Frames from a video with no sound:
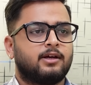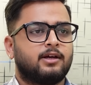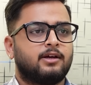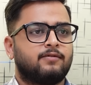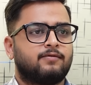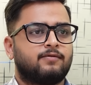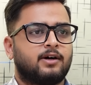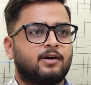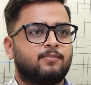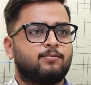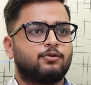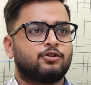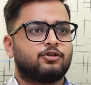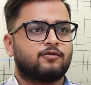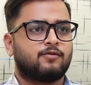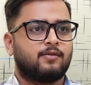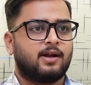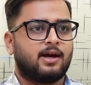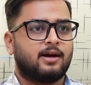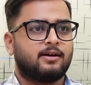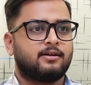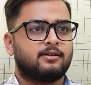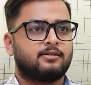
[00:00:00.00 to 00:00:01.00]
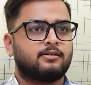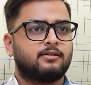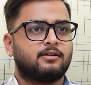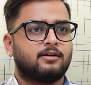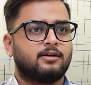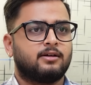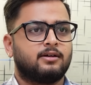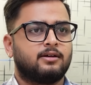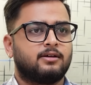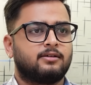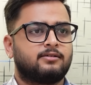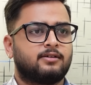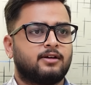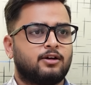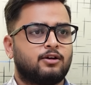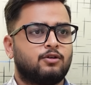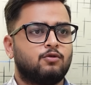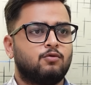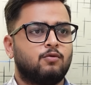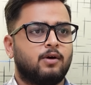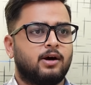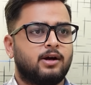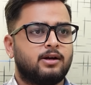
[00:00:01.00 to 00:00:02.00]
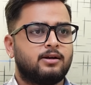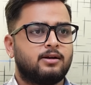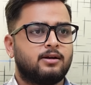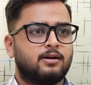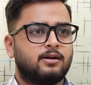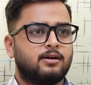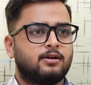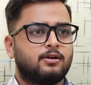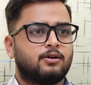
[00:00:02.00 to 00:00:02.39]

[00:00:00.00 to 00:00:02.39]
If a push flag is set to 1